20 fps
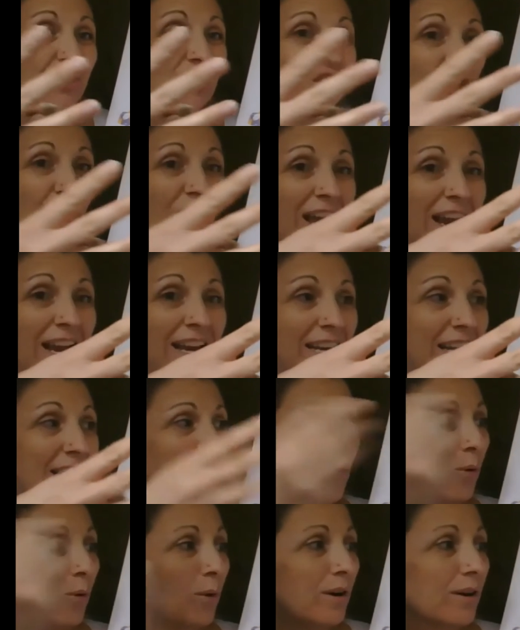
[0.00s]

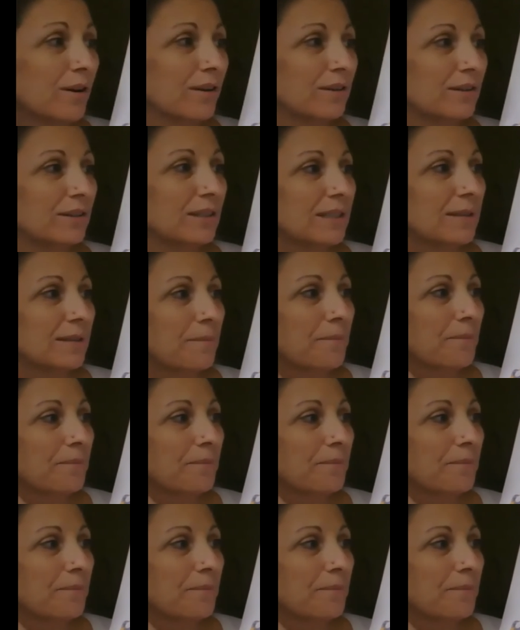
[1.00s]
shiny quarters.